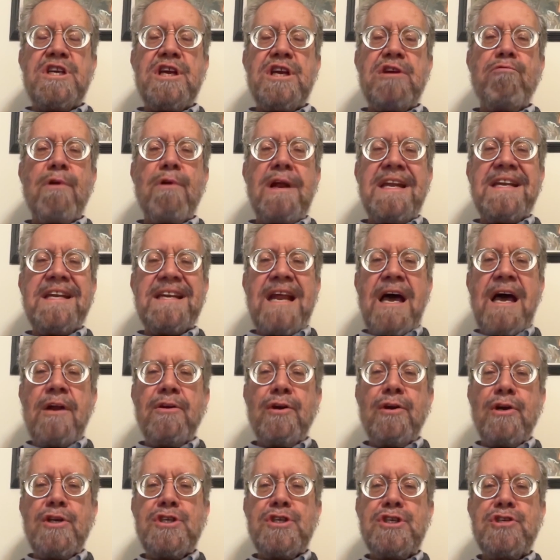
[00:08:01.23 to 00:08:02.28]
he'd written
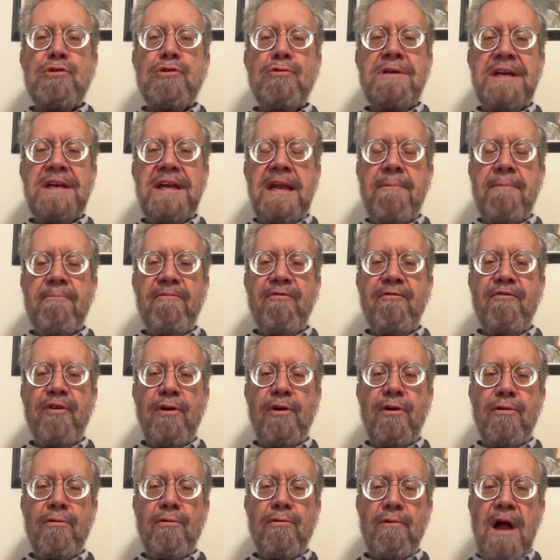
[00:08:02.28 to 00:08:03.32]
under a pseudonym
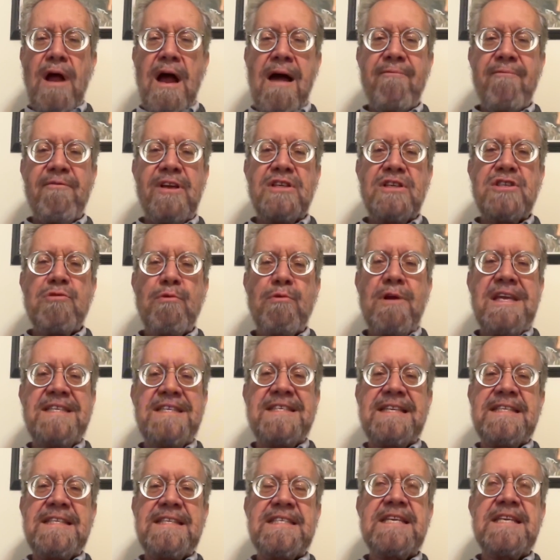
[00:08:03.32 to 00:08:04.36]
for obvious
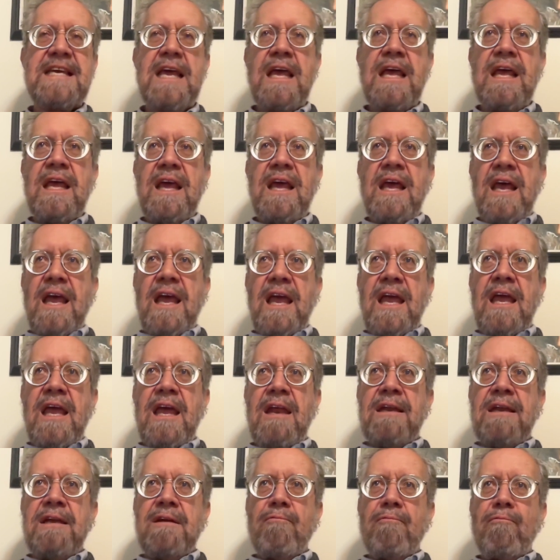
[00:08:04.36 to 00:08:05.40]
reasons,
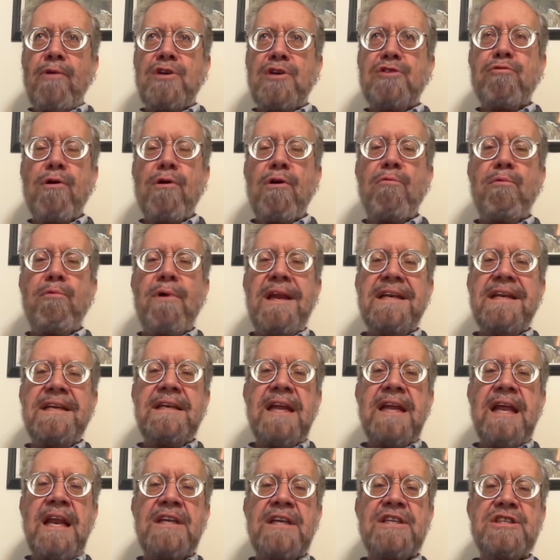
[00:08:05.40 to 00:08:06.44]
which were
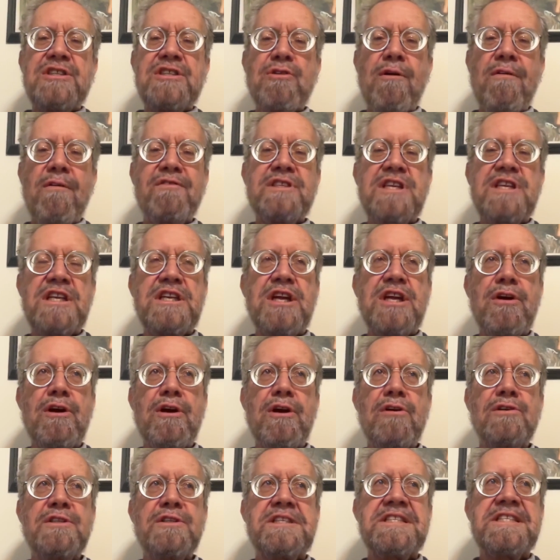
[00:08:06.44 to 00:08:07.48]
written in a sort of
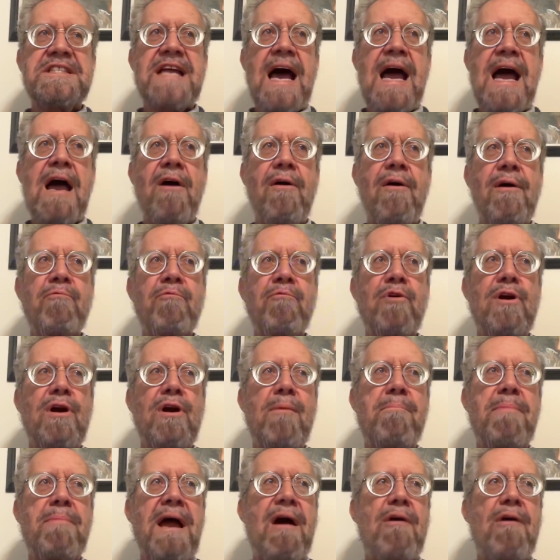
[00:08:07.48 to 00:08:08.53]
satirical style and were
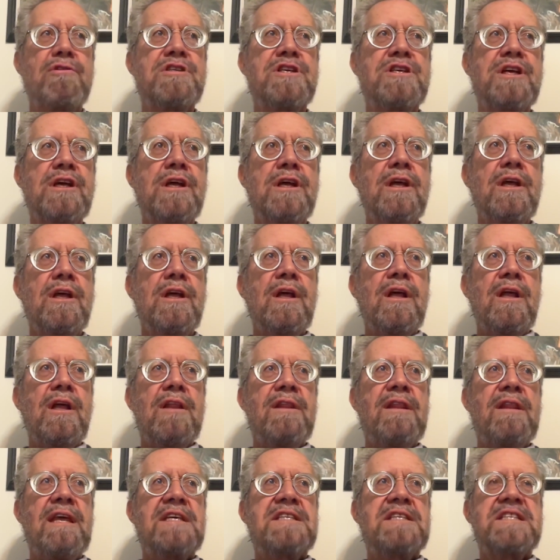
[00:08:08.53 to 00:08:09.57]
about
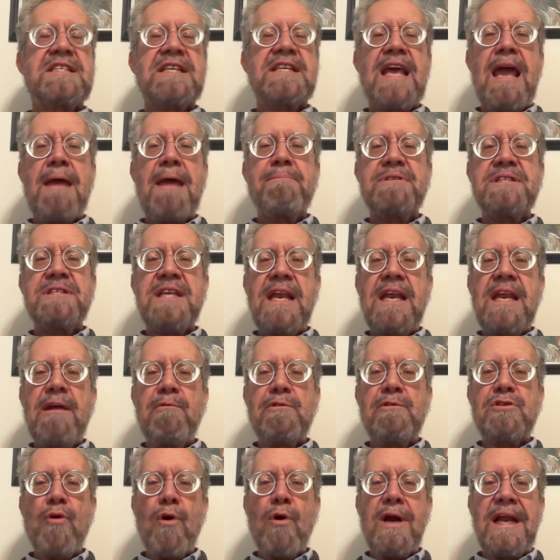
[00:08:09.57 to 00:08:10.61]
the escapes that he
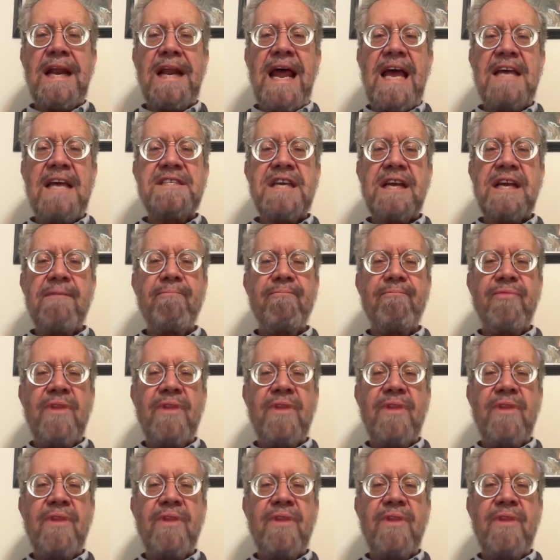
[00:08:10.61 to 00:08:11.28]
was organizing.